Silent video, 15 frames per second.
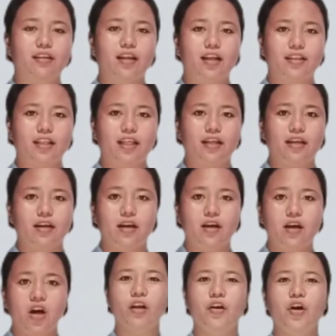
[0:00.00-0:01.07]
clotting.
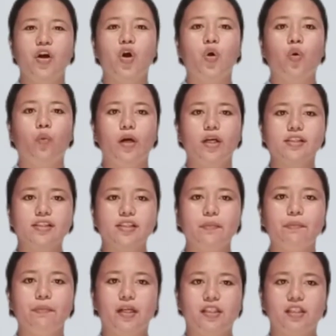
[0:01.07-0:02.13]
When
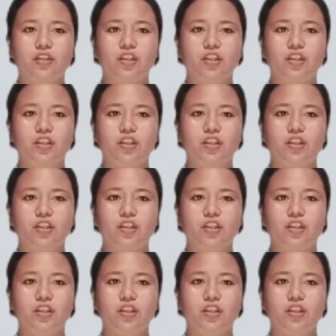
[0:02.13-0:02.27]
some body